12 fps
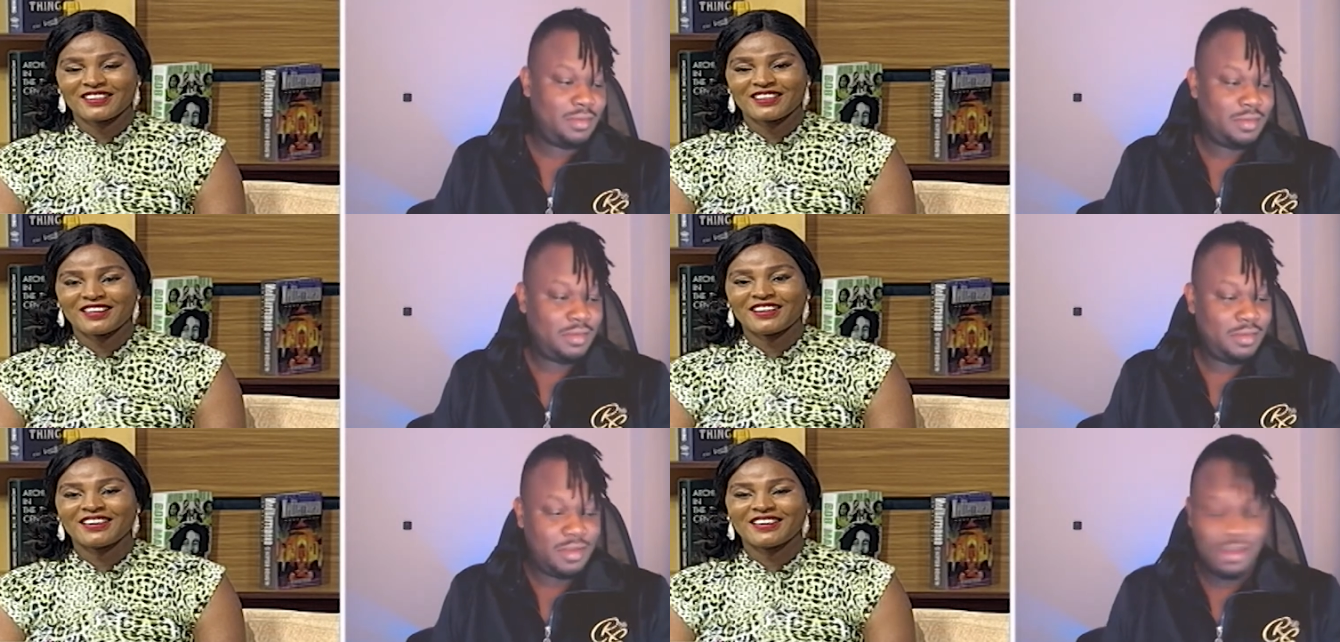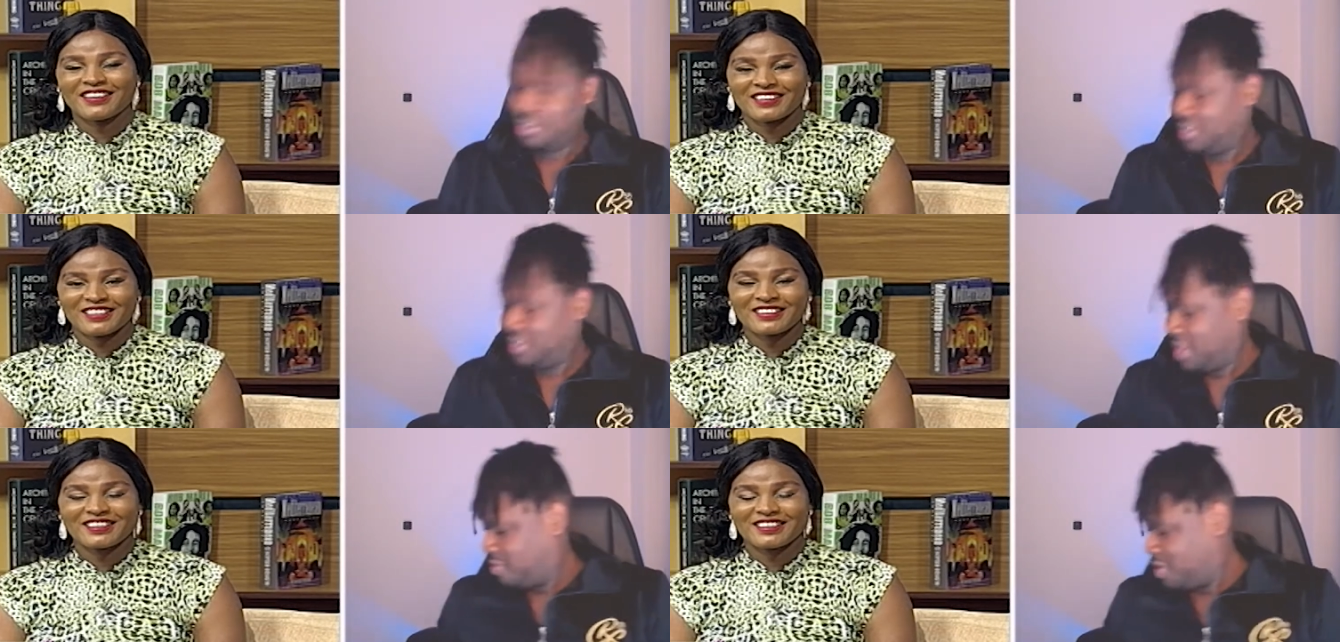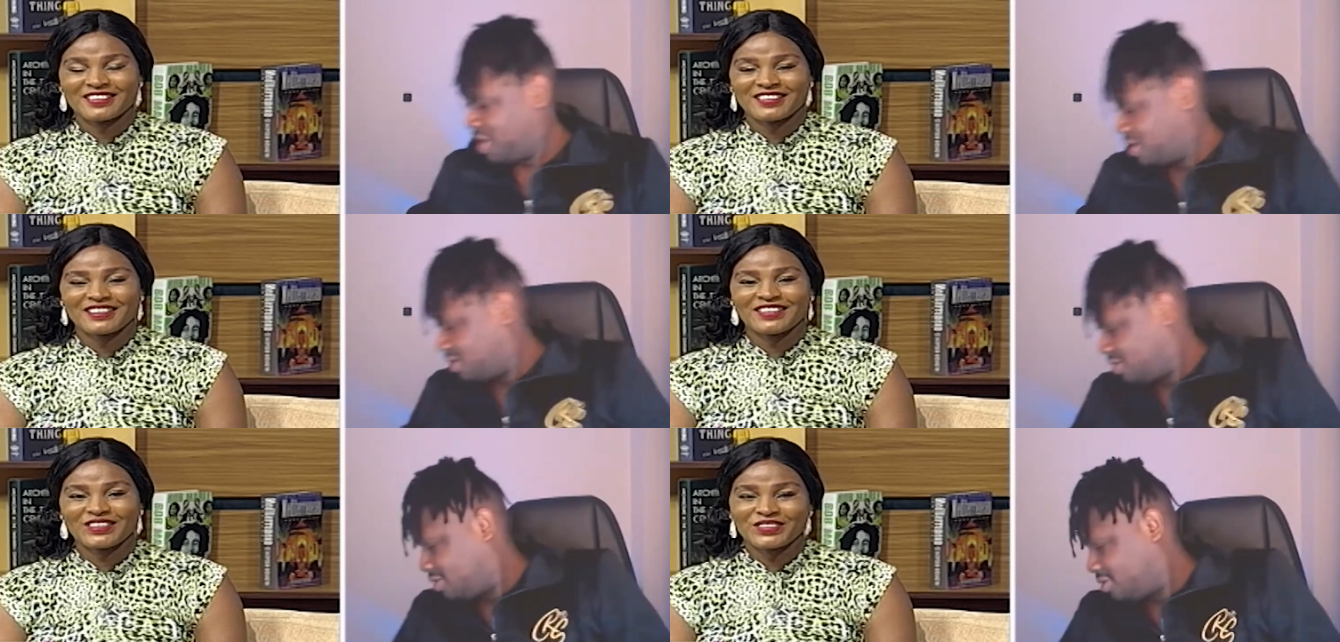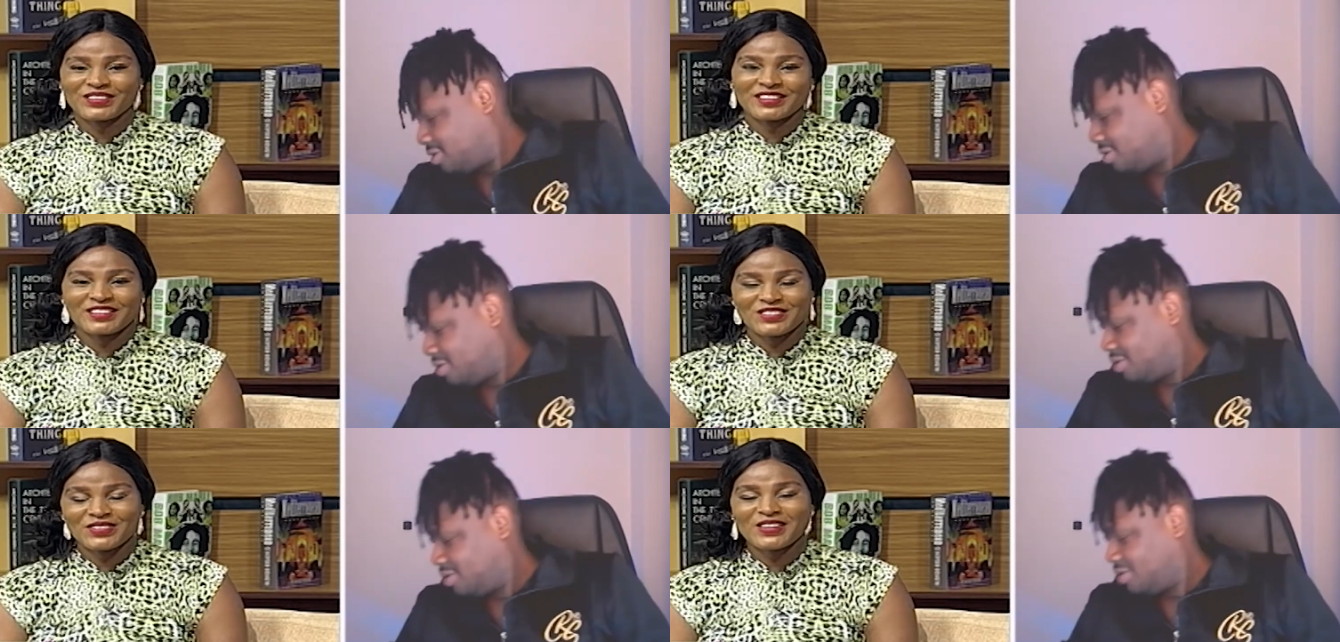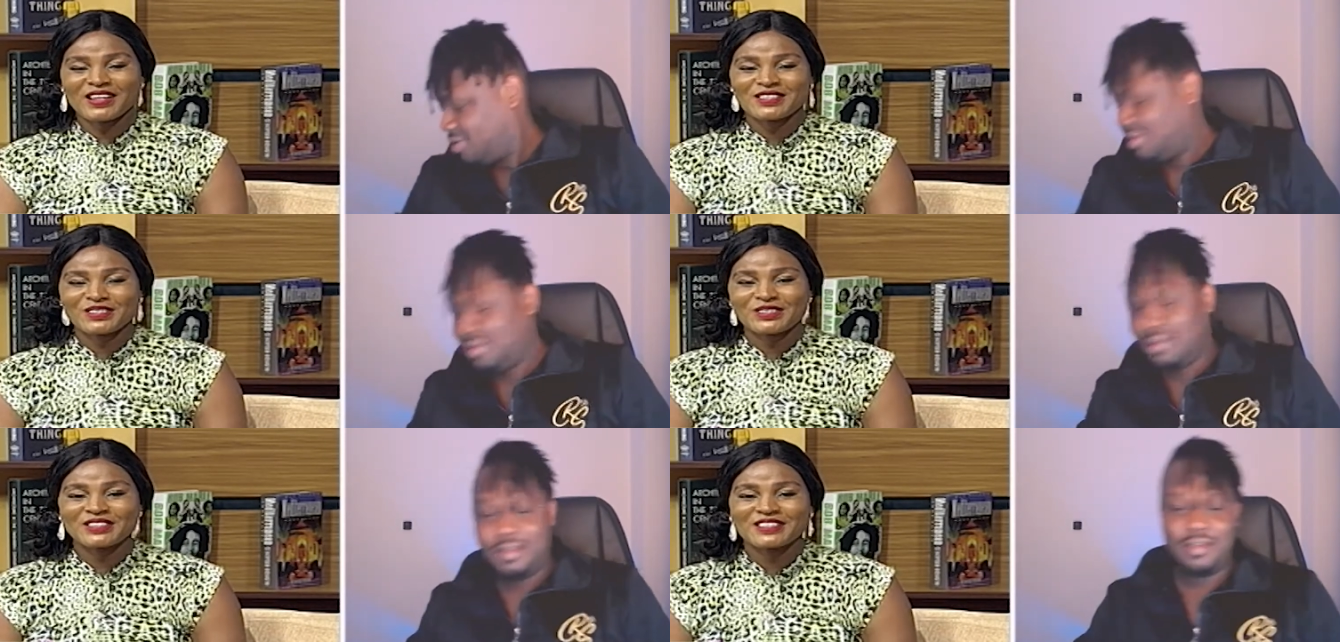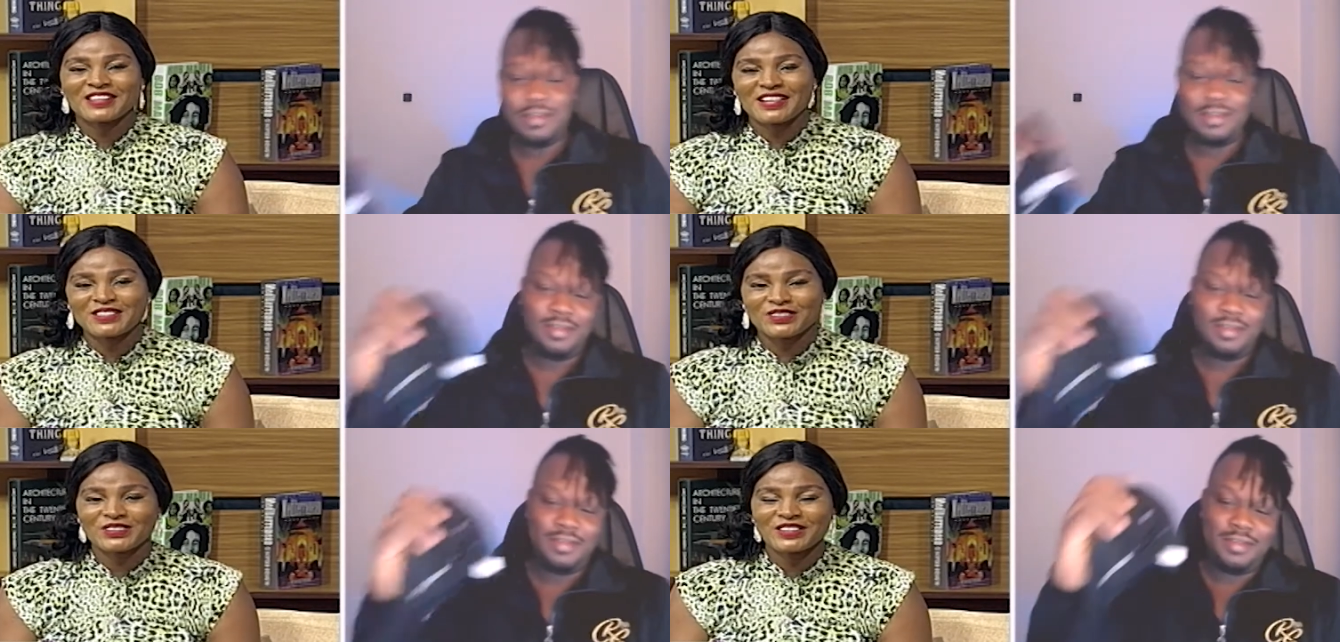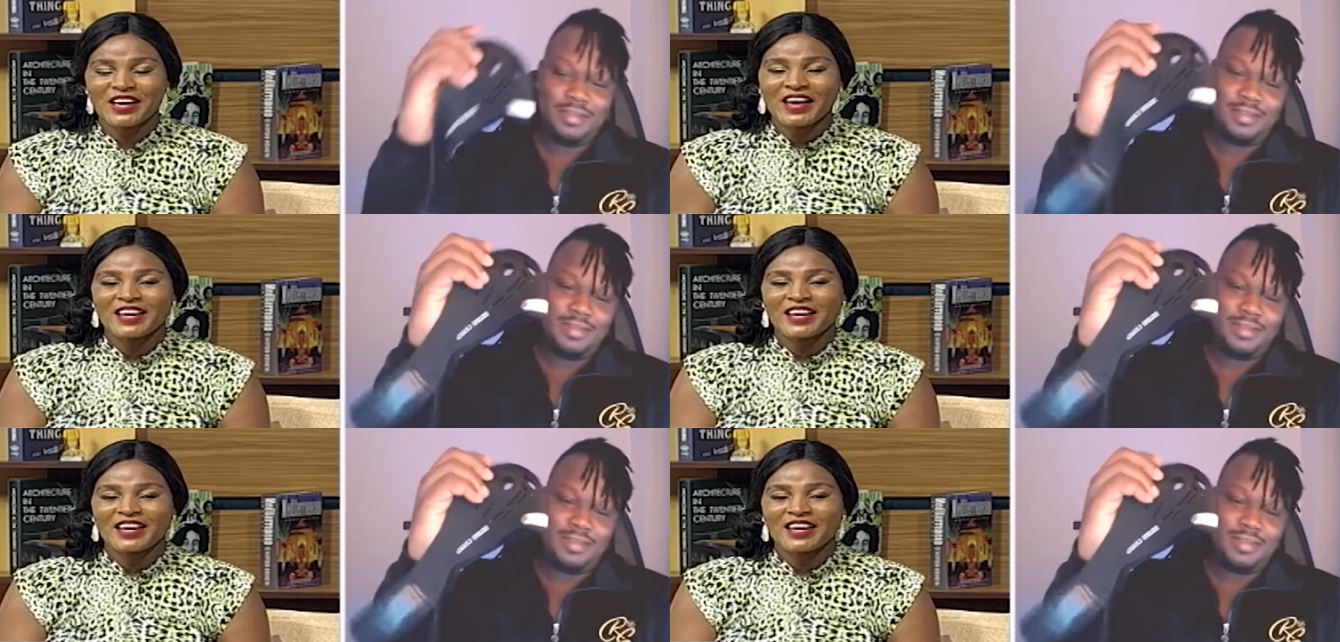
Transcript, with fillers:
Speaker 1: Uh -huh. Okay, so that's good. That's good.